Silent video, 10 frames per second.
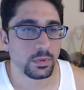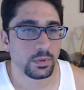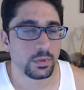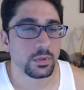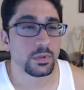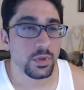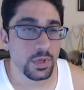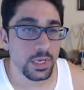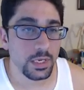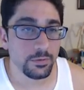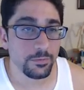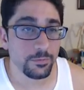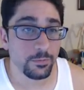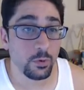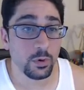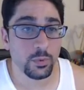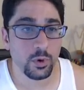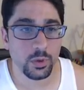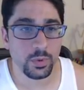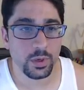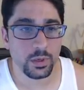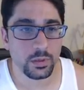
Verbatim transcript: to fight. He has four Pokemon.